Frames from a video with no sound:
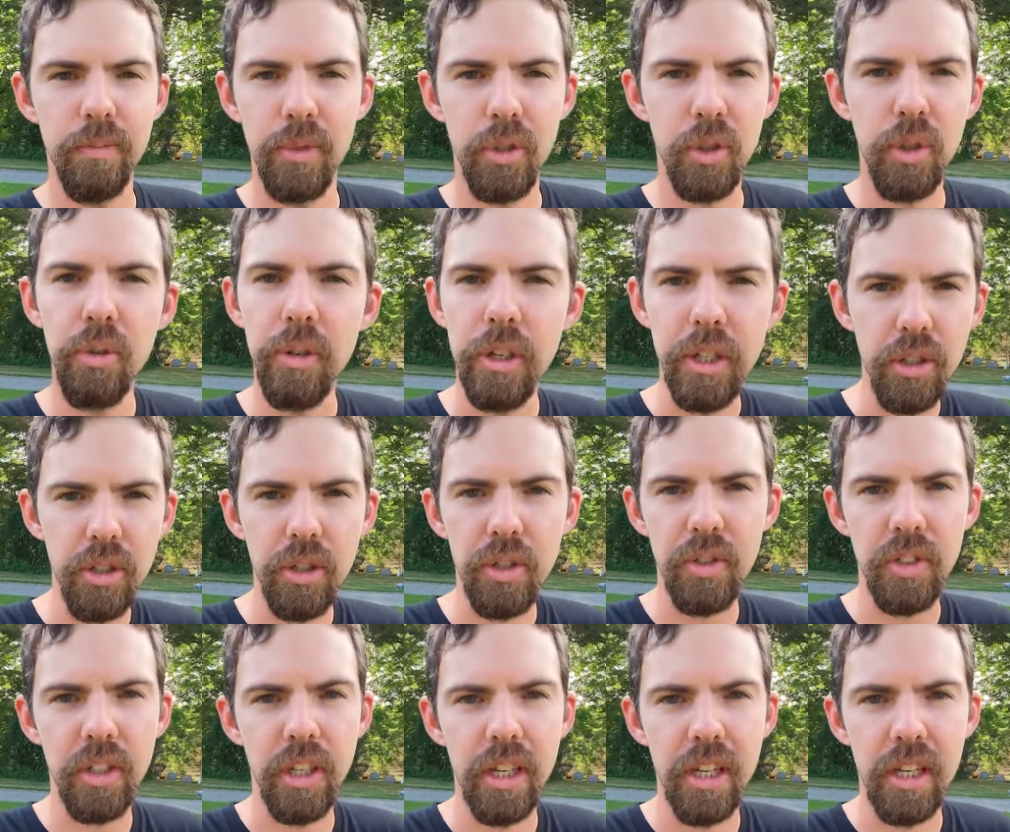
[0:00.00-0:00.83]
too
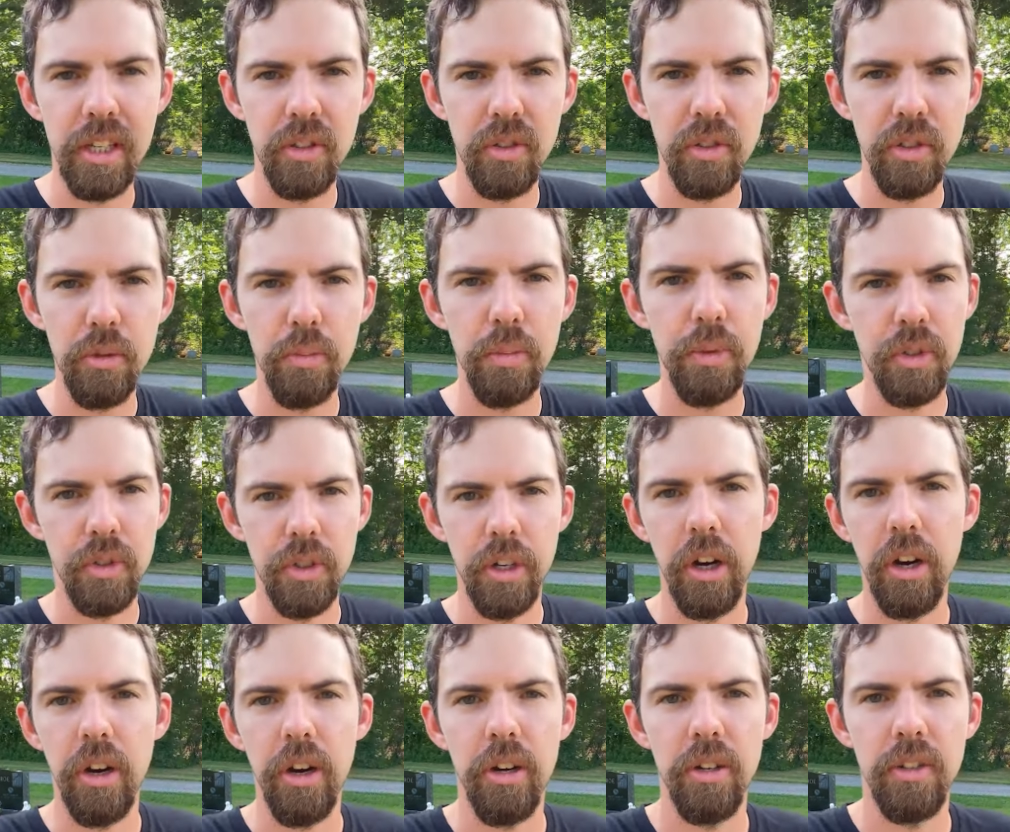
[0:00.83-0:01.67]
interesting and too
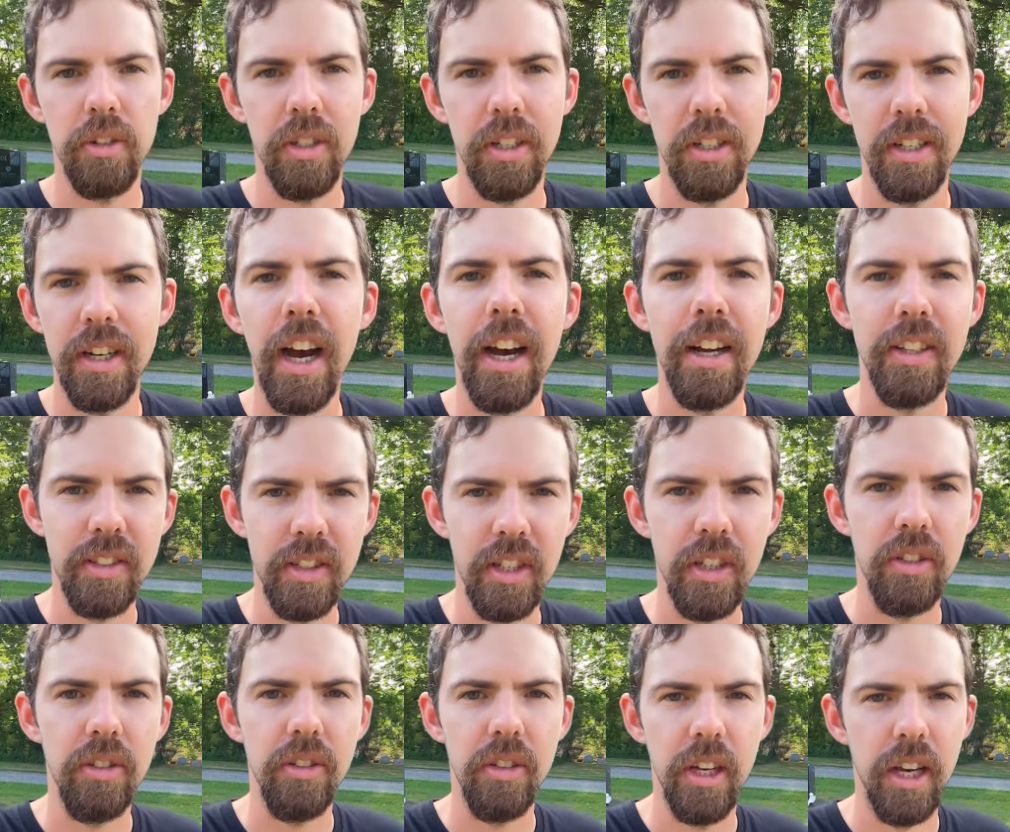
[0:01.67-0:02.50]
bizarre to not
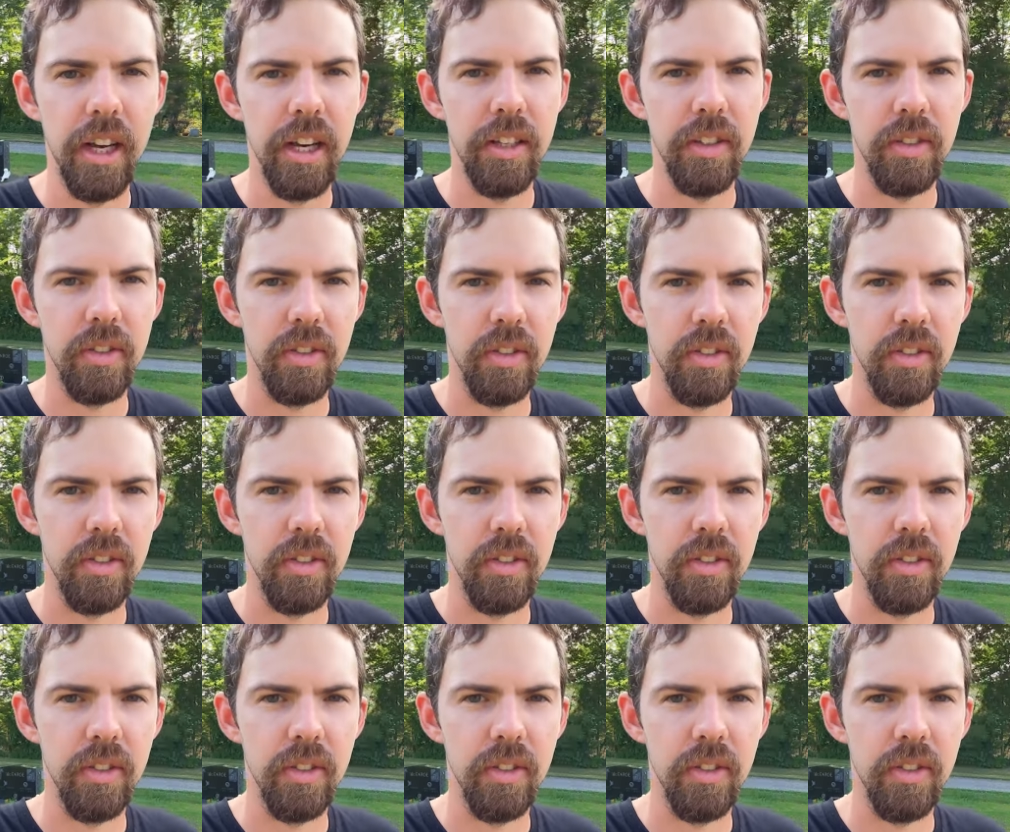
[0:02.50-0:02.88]
tell you guys.